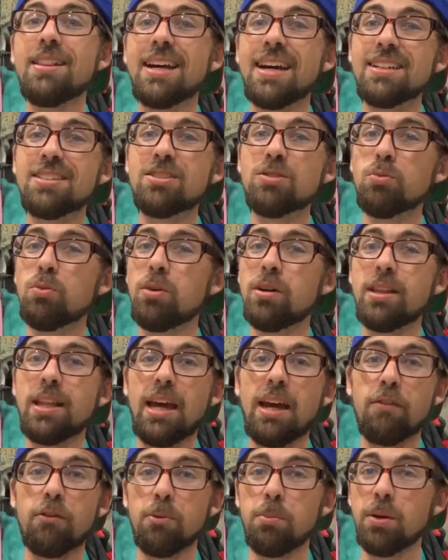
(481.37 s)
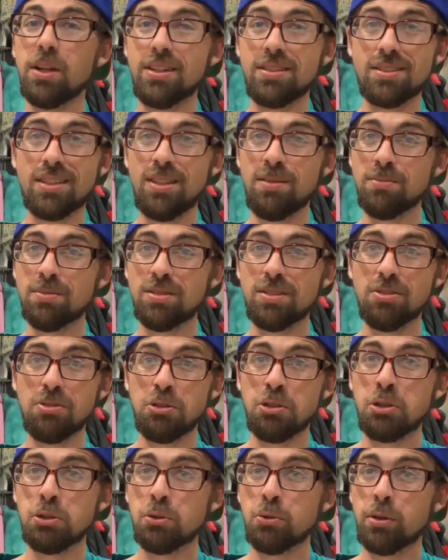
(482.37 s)
That's the one that everybody seems to
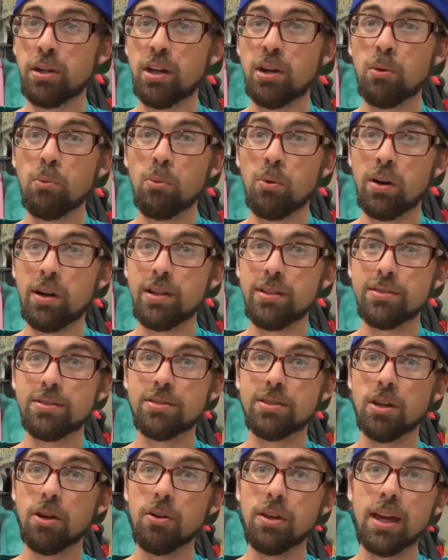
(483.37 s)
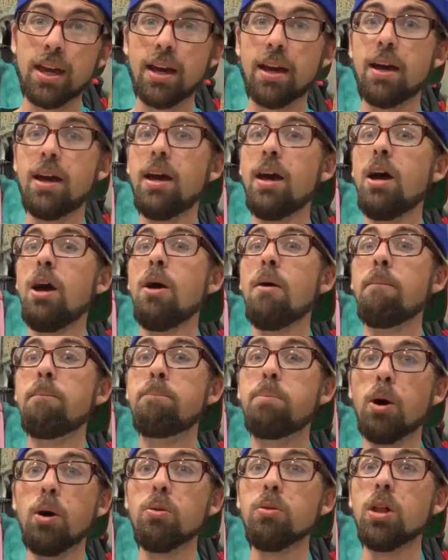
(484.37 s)
enjoy or want. So yeah,
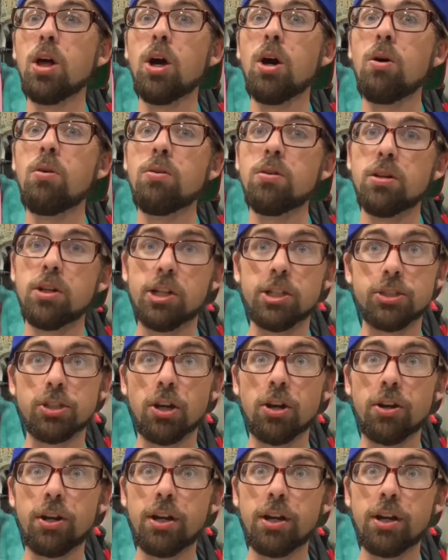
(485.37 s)
Bolo, Guitar